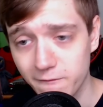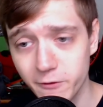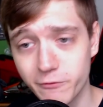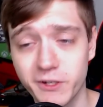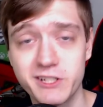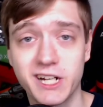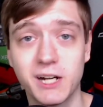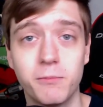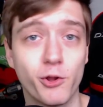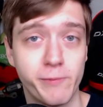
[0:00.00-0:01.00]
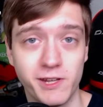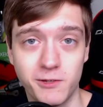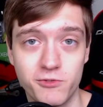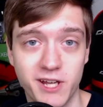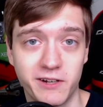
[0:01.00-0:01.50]
feel free to check out both my
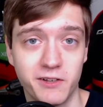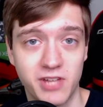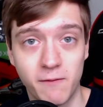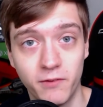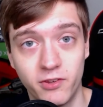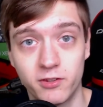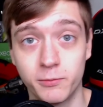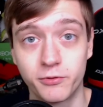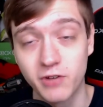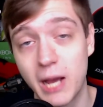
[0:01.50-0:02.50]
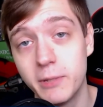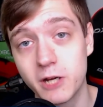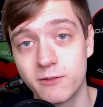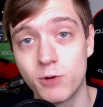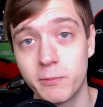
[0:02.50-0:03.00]
YouTube channels. Obviously, subscribe
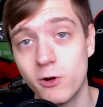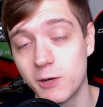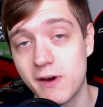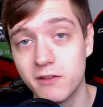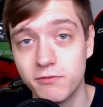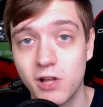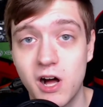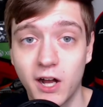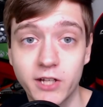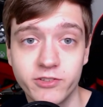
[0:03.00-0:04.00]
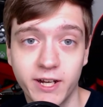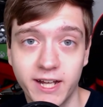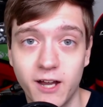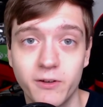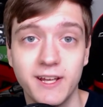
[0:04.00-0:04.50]
here for more Pokemon and vlogs. Check
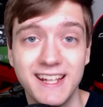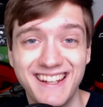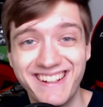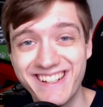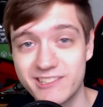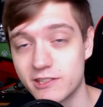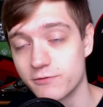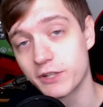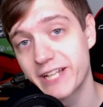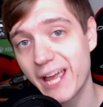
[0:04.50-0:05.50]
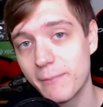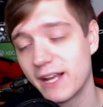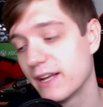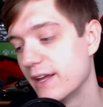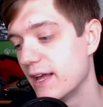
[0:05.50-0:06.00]
out Indecents for
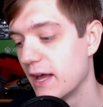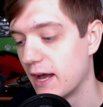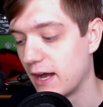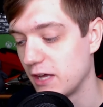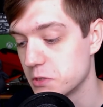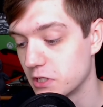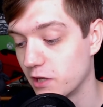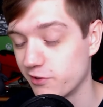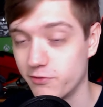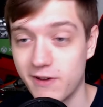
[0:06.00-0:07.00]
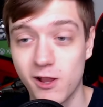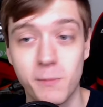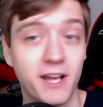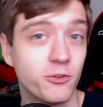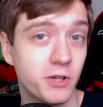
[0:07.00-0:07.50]
gaming. Uh, you can also follow
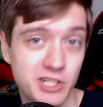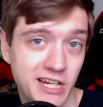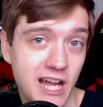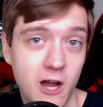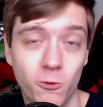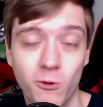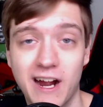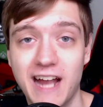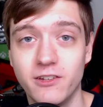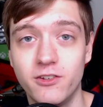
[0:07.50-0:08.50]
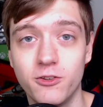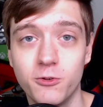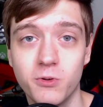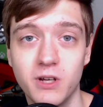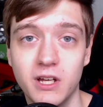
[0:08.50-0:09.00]
my Twitch account where I
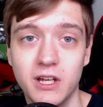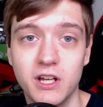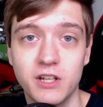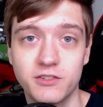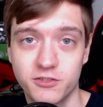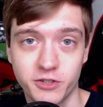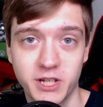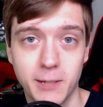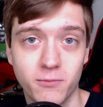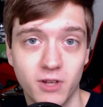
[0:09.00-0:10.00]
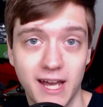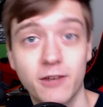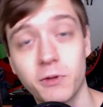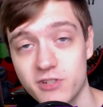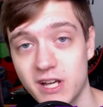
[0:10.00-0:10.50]
do stream
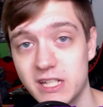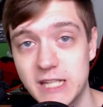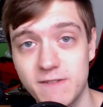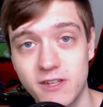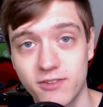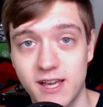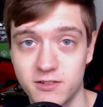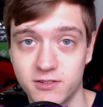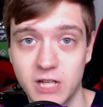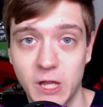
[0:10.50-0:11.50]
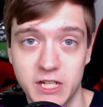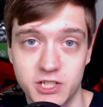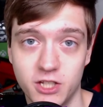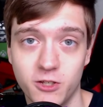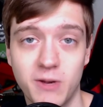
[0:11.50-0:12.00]
at twitch dot t v slash the skull
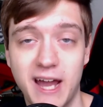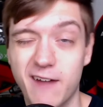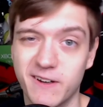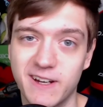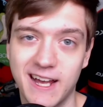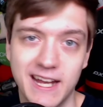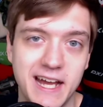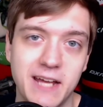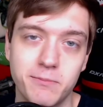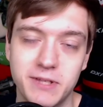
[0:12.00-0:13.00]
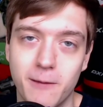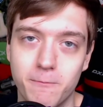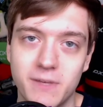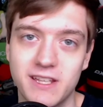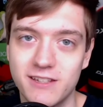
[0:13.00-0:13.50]
H Q every night at nine p
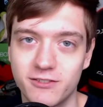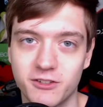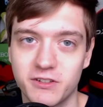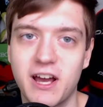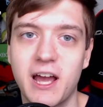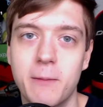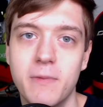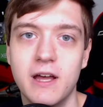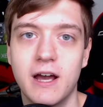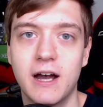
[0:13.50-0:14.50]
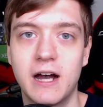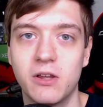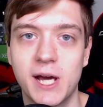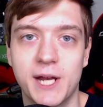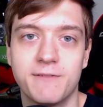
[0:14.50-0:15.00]
m Eastern time. Uh, a
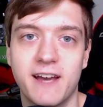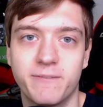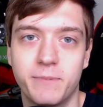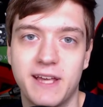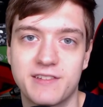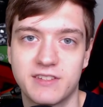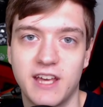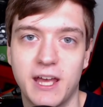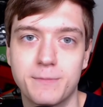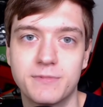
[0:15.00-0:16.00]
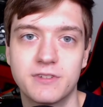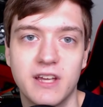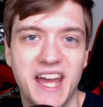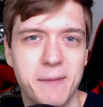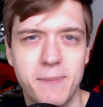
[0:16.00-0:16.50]
lot of F P S games,
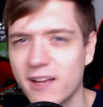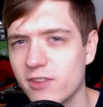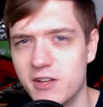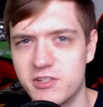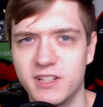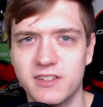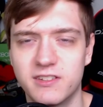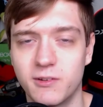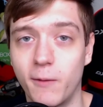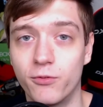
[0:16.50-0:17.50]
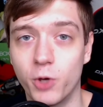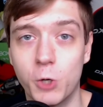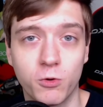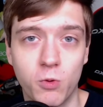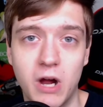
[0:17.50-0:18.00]
Apex Legends, sometimes
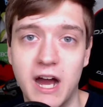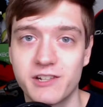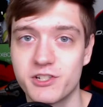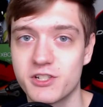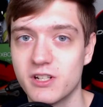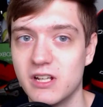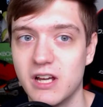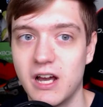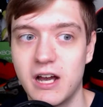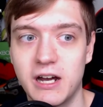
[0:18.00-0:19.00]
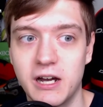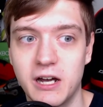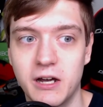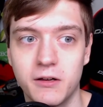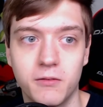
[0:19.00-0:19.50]
Overwatch,
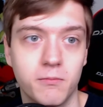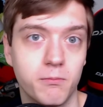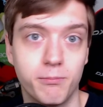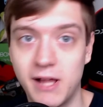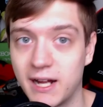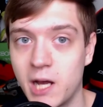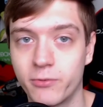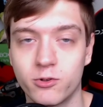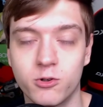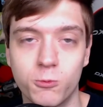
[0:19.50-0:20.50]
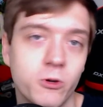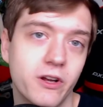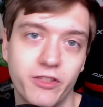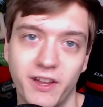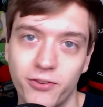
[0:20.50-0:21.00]
uh, Black Ops Cold
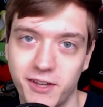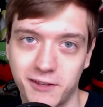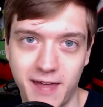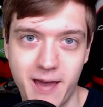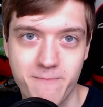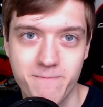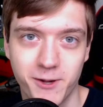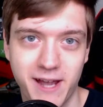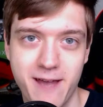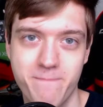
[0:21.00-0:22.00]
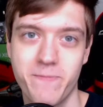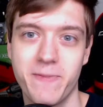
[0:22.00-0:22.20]
War, things like that. Okay?